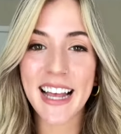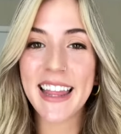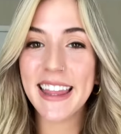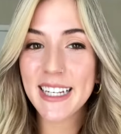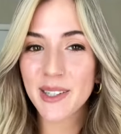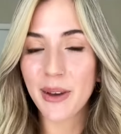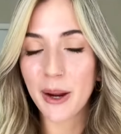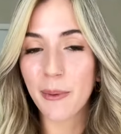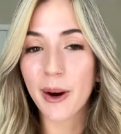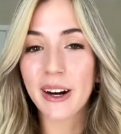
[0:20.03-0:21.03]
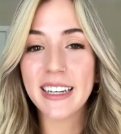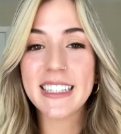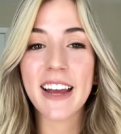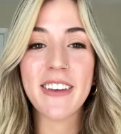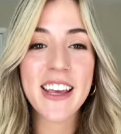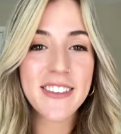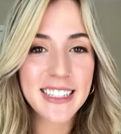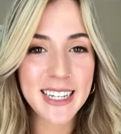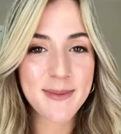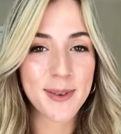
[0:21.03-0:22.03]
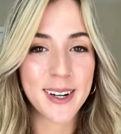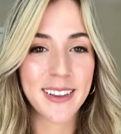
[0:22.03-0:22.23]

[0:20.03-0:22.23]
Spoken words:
and this week we're going to dive even deeper into